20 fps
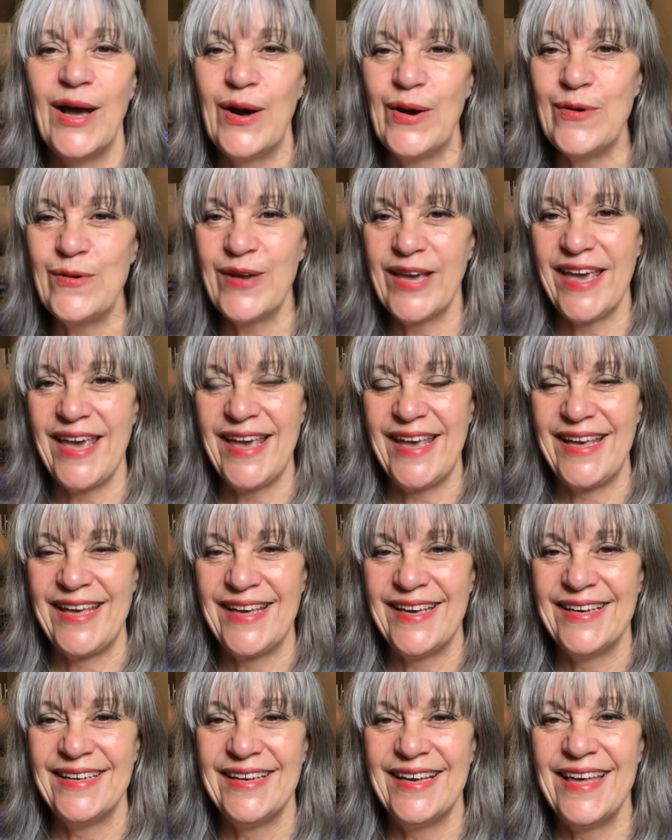Okay,
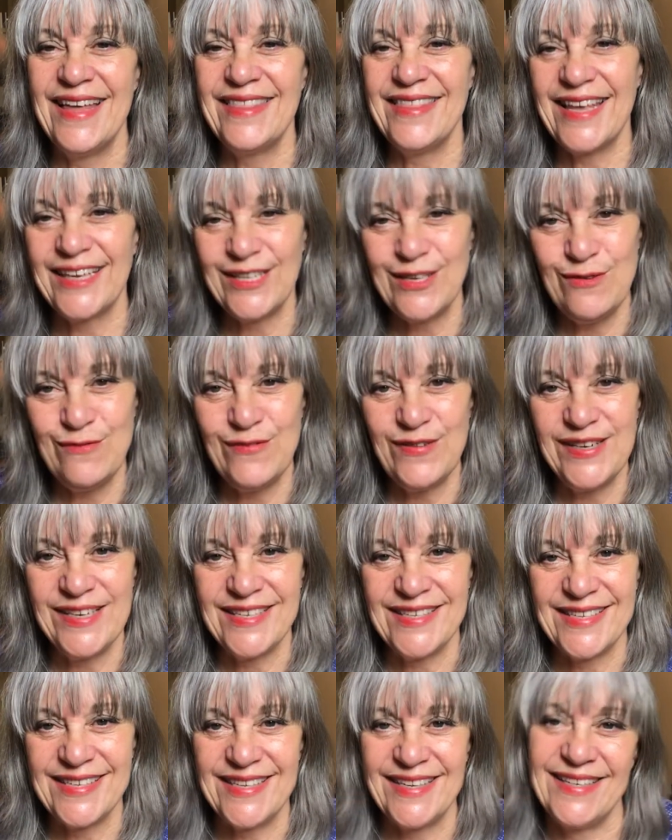thank you for
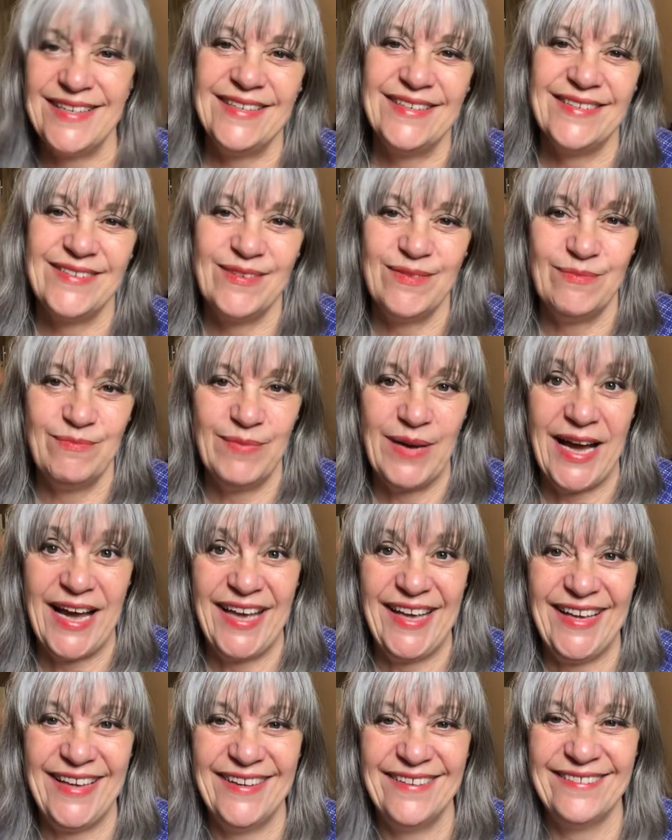listening.
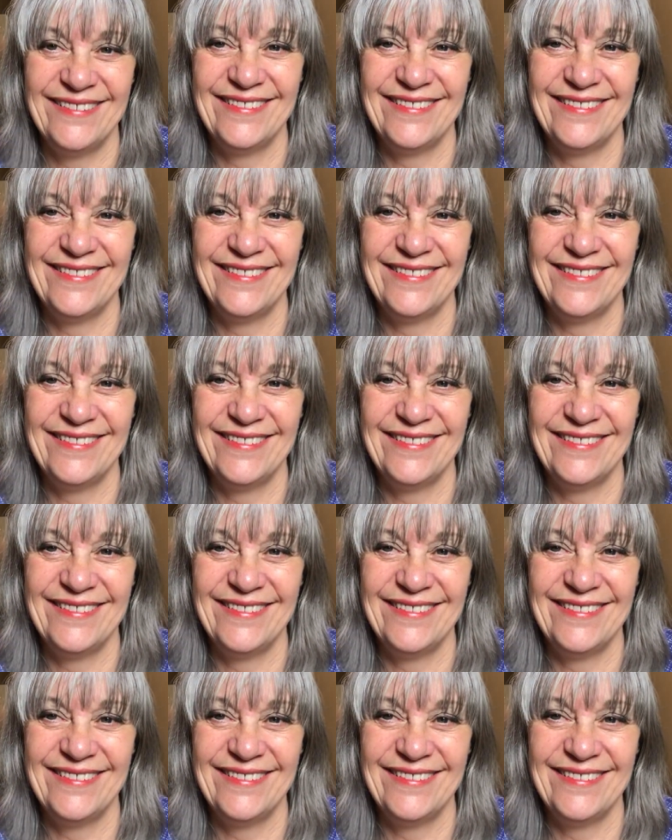Bye.